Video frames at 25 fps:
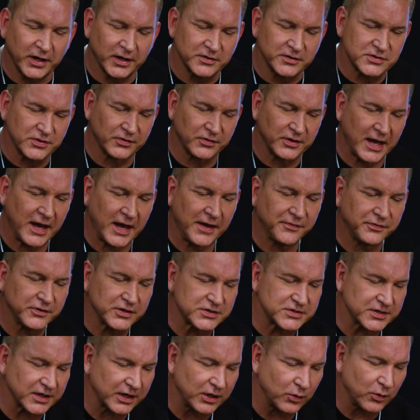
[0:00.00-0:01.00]
And so the
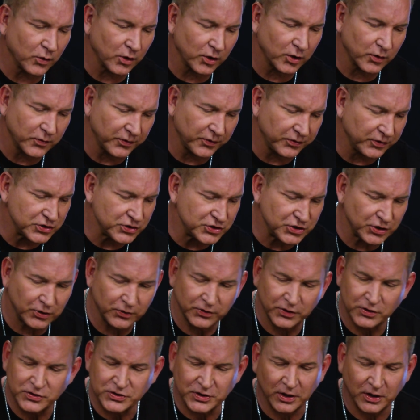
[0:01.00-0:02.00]
athletes that I work with, the
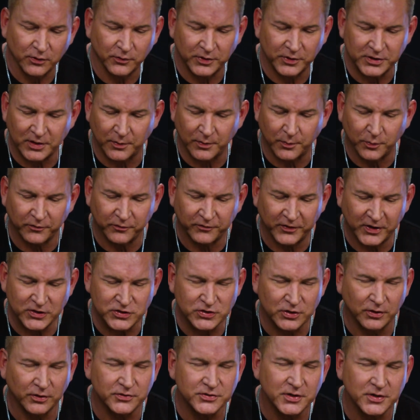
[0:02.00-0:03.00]
juniors all the way to the
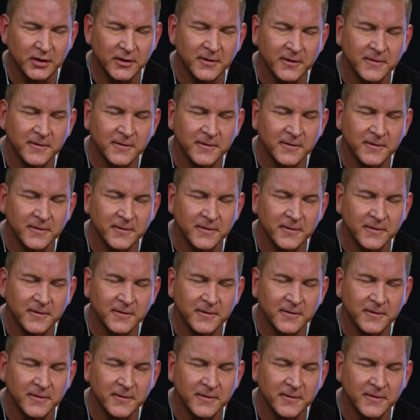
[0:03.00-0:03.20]
professionals,